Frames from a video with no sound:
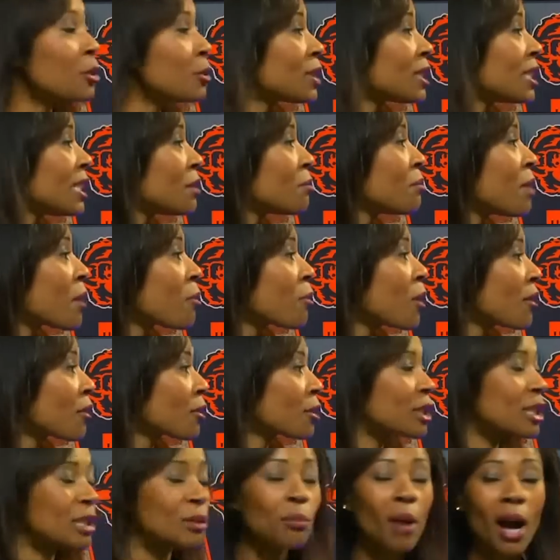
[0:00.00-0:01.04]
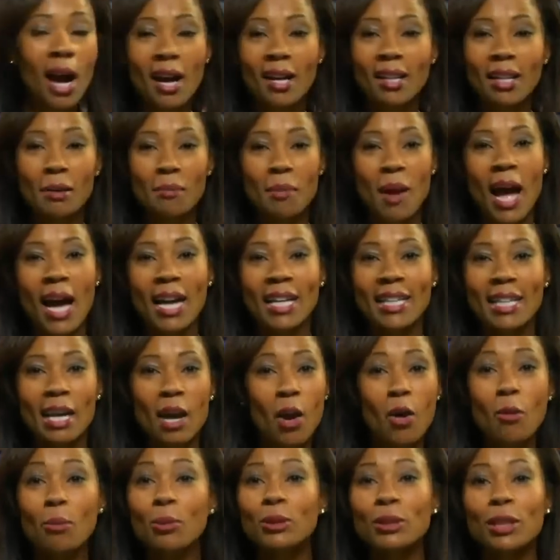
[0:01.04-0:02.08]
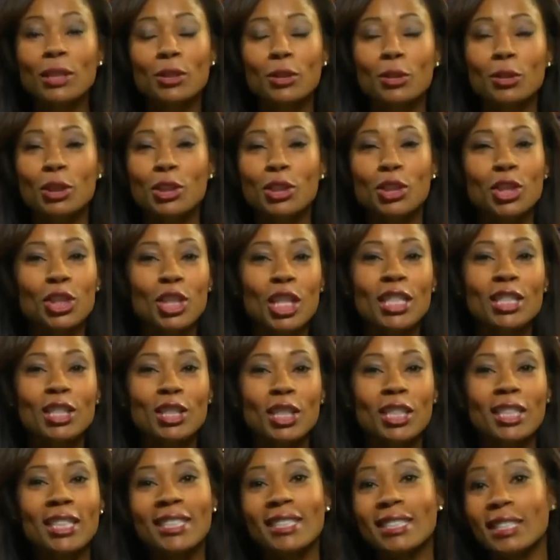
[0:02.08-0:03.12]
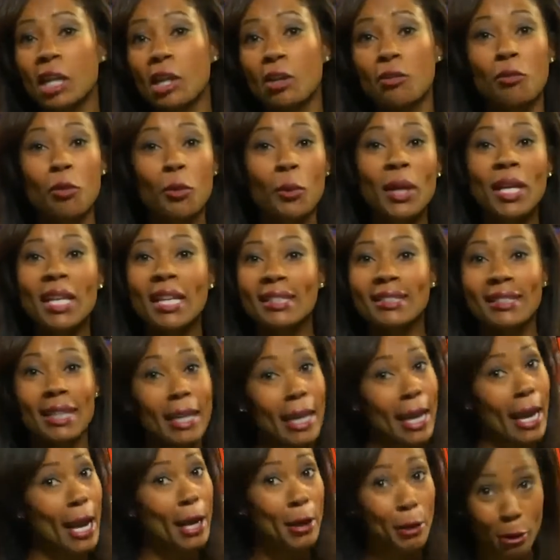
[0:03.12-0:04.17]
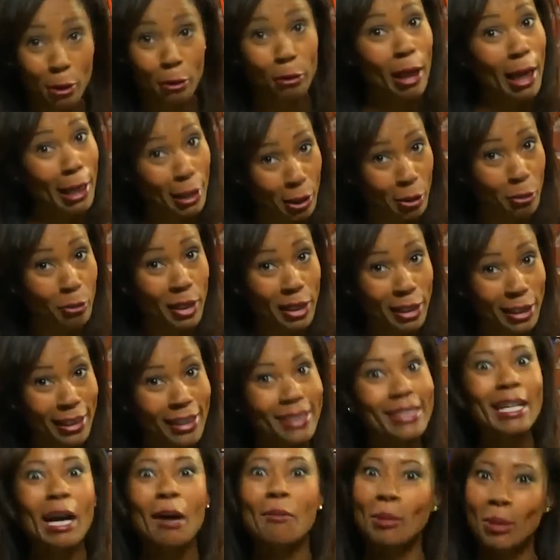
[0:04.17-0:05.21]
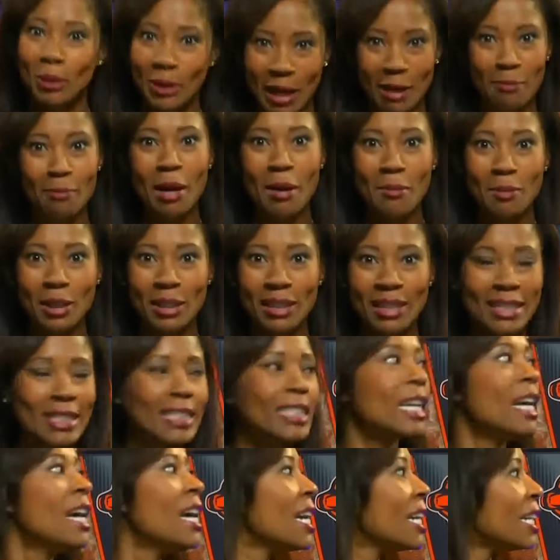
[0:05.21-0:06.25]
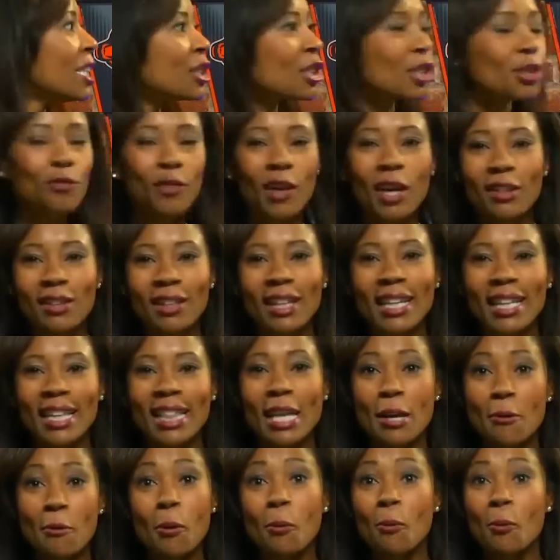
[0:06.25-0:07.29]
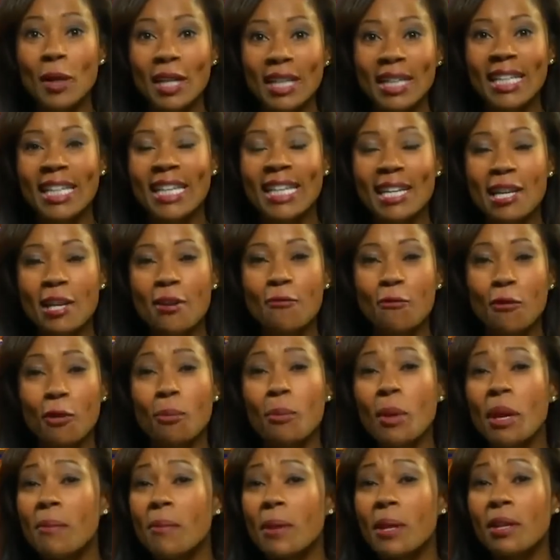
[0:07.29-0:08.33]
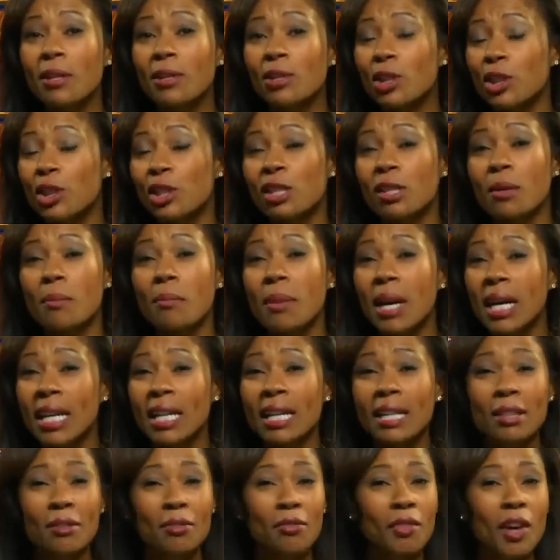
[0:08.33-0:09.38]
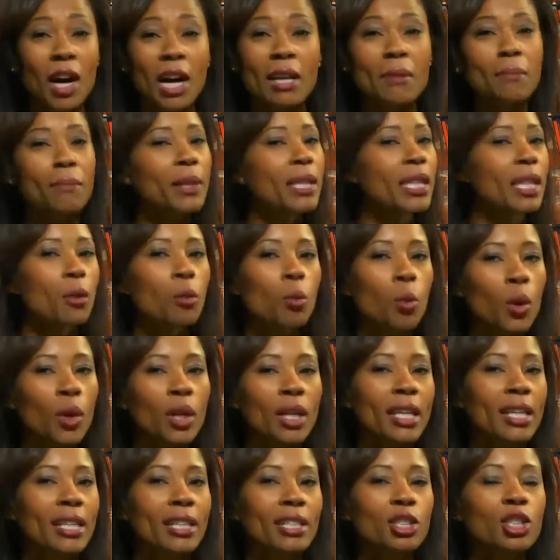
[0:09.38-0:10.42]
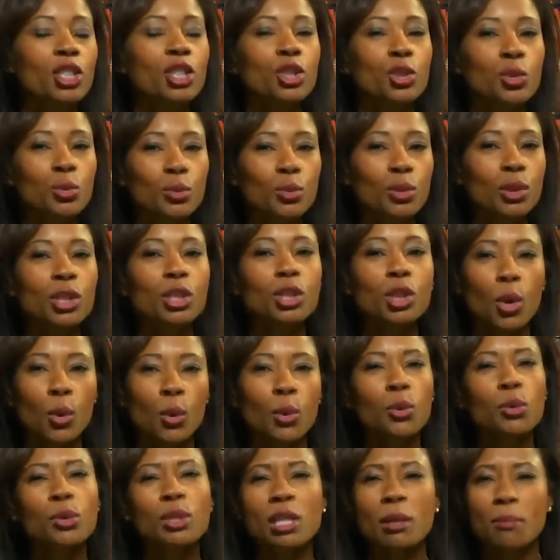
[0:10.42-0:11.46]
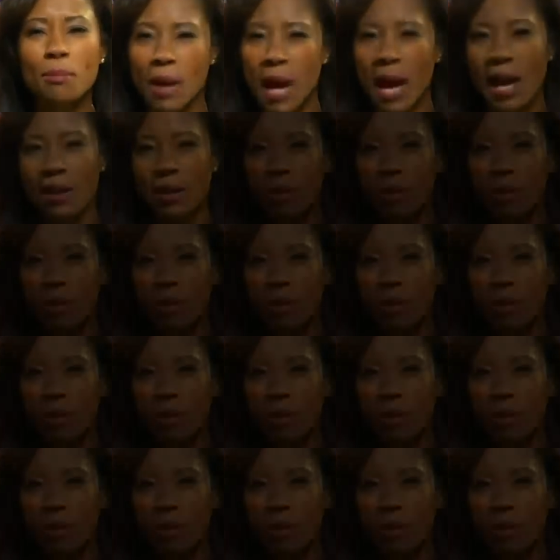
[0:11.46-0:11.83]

seeing Mayweather smile at Pacquiao, almost like they're exchanging these kind of greetings, like, hey, you gonna like your millions? I'm gonna like my millions. It just felt like they were really in it for maybe just the money, the fun, but they weren't in it to truly go to battle.